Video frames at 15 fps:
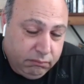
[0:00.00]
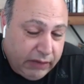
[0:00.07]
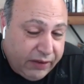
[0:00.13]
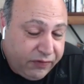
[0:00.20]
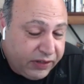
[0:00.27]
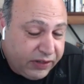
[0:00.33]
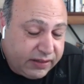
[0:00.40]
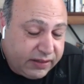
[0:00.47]

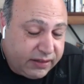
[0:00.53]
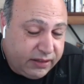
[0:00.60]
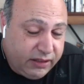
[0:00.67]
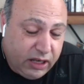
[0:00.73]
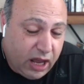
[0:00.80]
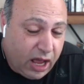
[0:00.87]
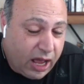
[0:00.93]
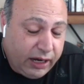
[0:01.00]
if it's
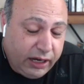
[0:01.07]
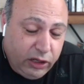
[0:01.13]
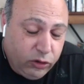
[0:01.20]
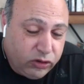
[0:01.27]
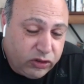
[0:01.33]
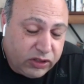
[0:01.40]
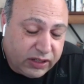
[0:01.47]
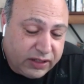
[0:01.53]
not a
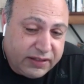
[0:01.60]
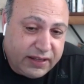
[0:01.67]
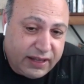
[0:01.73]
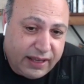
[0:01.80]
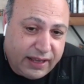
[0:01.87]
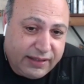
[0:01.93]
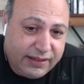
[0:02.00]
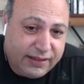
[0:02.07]
huge
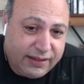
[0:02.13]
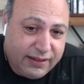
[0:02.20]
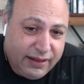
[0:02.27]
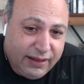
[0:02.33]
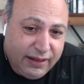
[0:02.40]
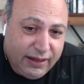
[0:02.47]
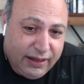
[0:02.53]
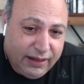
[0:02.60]
success,
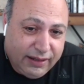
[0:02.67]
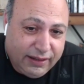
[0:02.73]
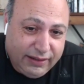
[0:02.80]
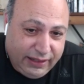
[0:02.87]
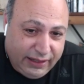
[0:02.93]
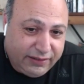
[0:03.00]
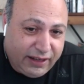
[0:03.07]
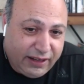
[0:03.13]

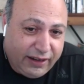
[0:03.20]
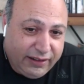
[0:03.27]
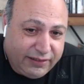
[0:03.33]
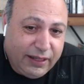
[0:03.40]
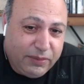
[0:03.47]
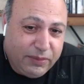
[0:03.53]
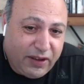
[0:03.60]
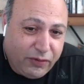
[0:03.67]
the entire
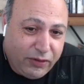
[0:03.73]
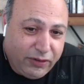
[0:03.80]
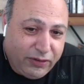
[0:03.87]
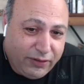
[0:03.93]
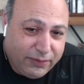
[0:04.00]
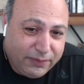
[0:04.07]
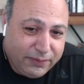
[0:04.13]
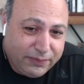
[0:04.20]
team
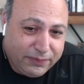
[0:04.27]
suffers?